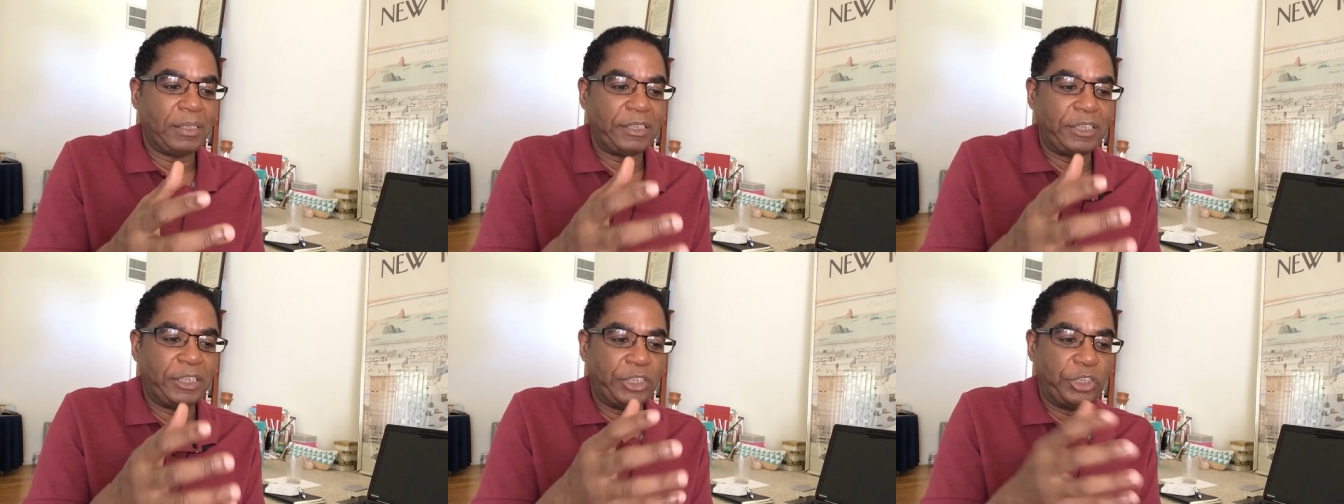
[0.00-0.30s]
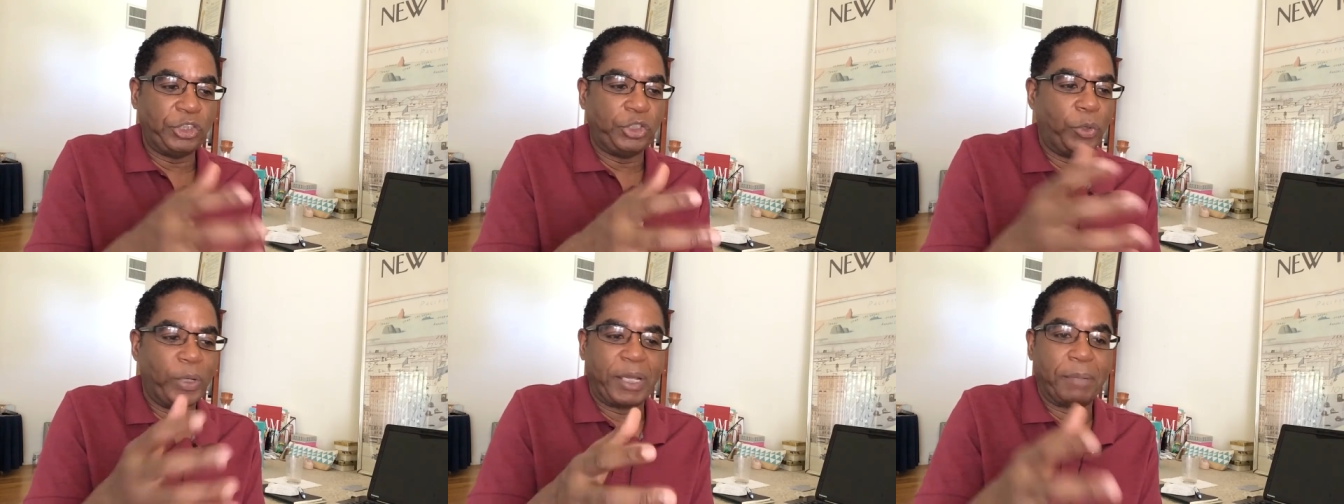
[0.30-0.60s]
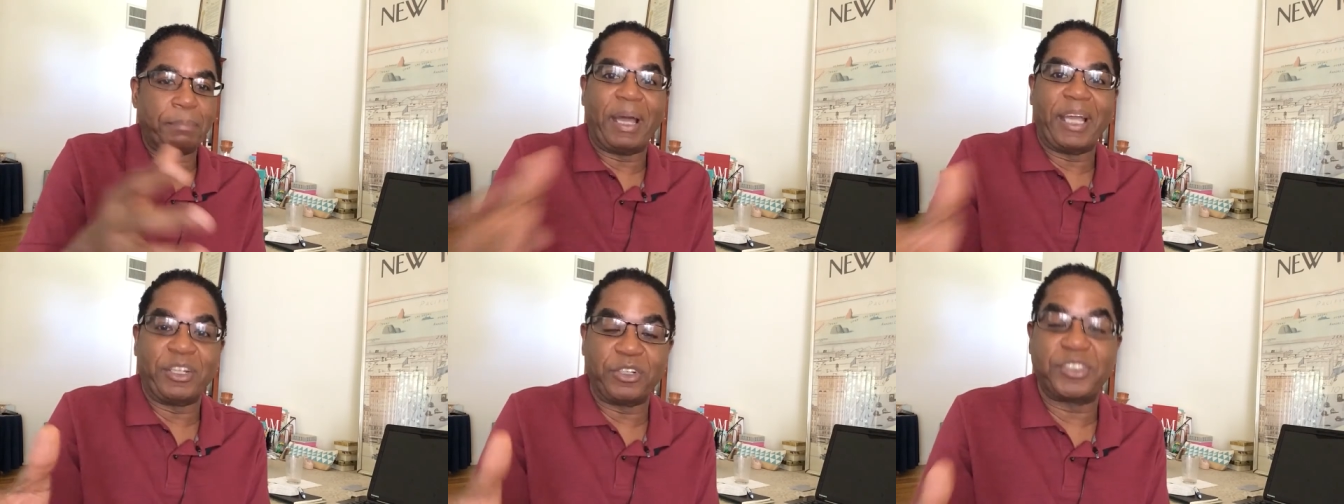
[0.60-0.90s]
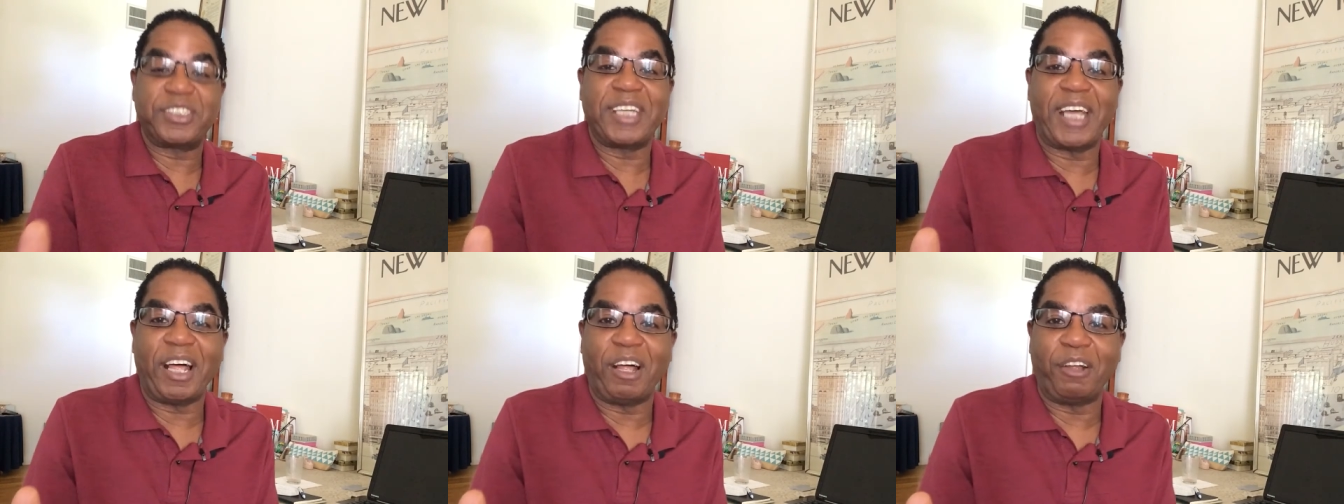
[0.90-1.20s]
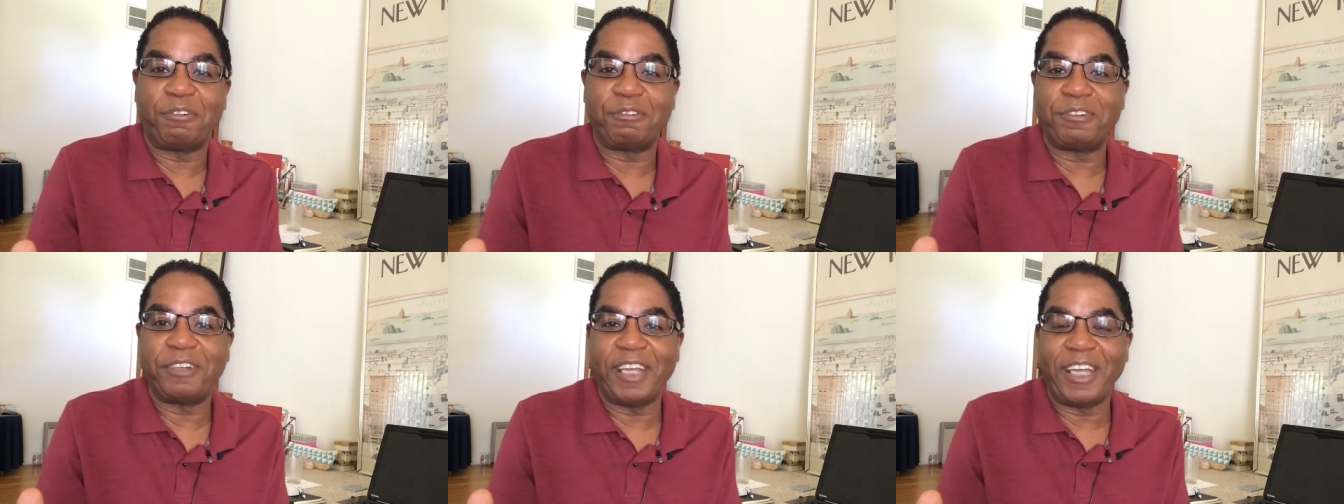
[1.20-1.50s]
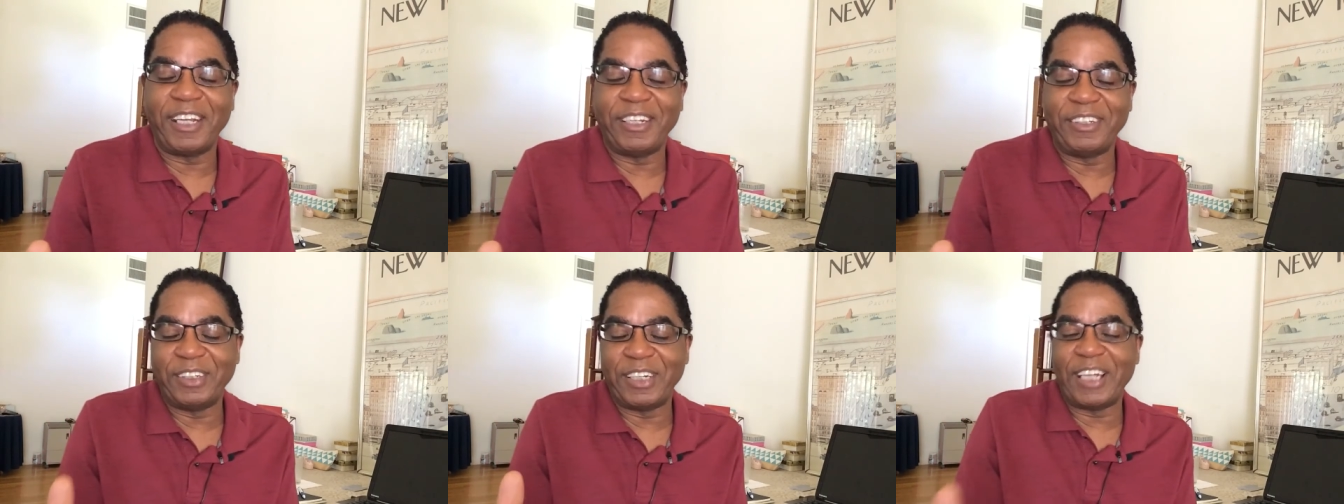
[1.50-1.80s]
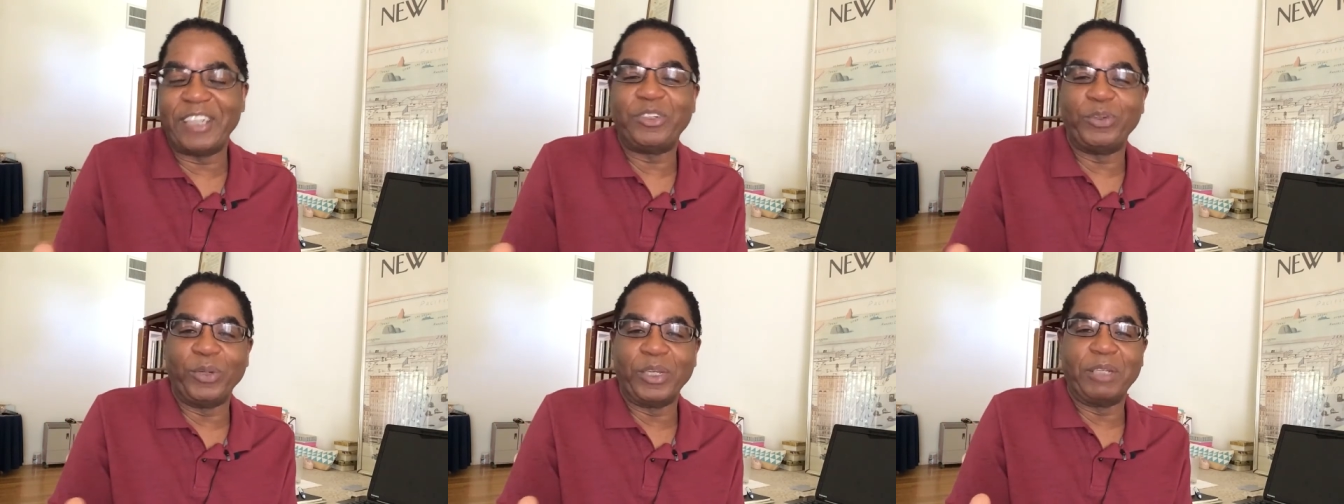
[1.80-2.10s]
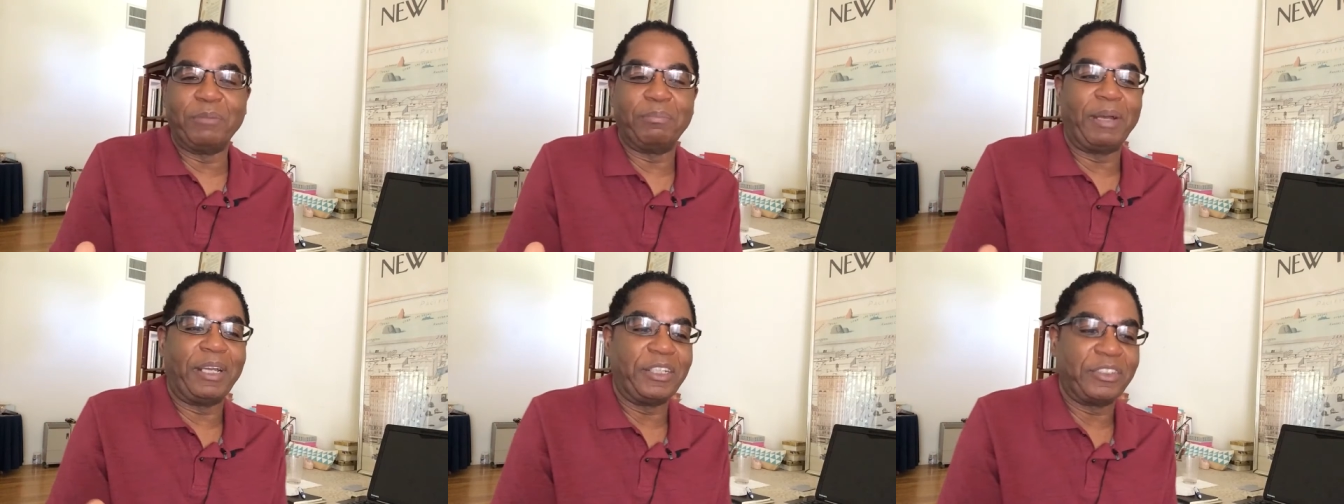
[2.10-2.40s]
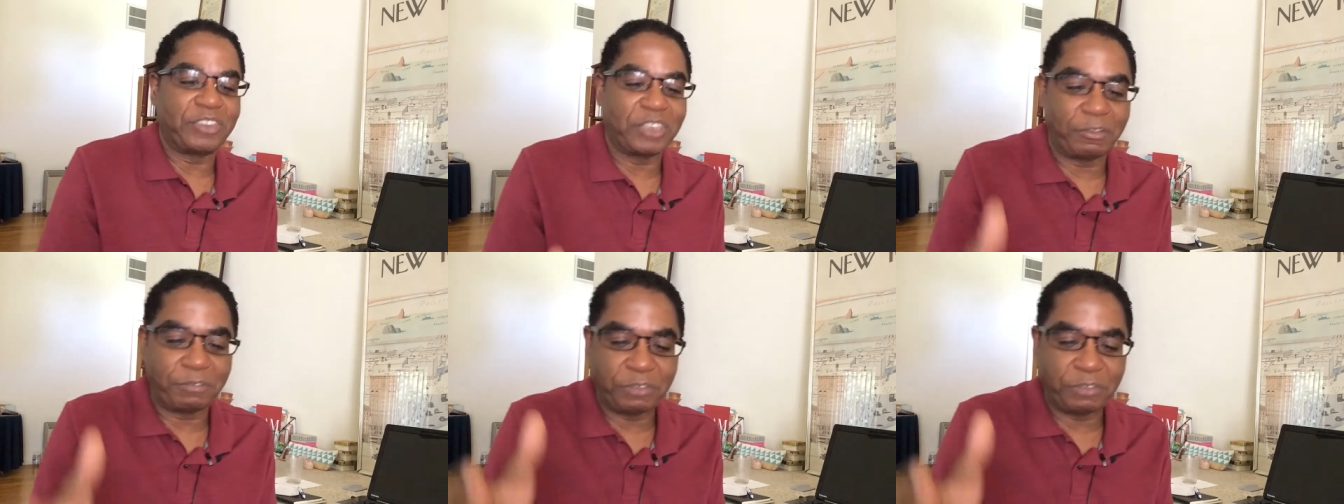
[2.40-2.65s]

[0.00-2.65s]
you're doing it by yourself, and you're not doing it by yourself.